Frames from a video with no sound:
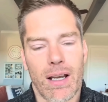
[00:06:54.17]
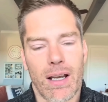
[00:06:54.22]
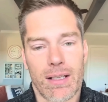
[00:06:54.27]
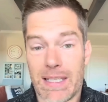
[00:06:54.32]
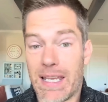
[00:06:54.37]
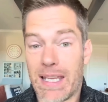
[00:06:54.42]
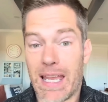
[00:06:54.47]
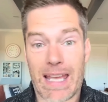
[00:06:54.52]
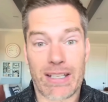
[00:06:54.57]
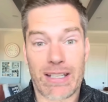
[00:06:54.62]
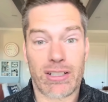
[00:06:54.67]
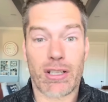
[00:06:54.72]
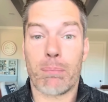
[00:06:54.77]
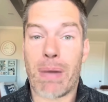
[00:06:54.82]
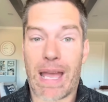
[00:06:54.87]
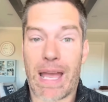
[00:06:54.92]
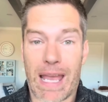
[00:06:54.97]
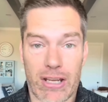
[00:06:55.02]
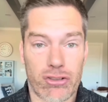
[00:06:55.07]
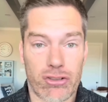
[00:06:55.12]
He had
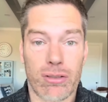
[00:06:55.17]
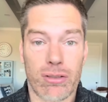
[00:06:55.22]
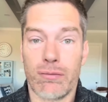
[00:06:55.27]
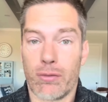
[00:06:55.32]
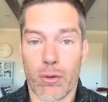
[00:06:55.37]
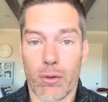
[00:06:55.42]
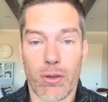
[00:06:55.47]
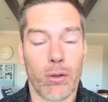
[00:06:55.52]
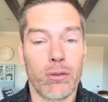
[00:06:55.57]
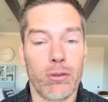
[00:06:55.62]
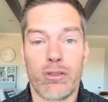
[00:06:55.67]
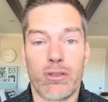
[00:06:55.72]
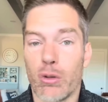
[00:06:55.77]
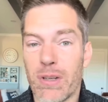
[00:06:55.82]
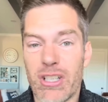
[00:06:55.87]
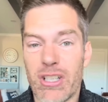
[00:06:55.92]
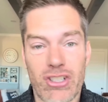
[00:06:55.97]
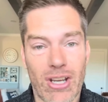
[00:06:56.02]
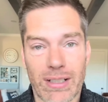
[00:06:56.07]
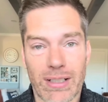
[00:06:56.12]
compassion for those who
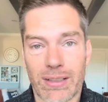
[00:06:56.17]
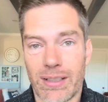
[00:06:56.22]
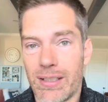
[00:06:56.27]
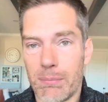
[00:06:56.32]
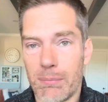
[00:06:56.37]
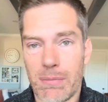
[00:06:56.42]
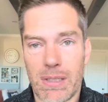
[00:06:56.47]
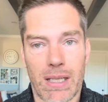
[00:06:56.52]
rejected him.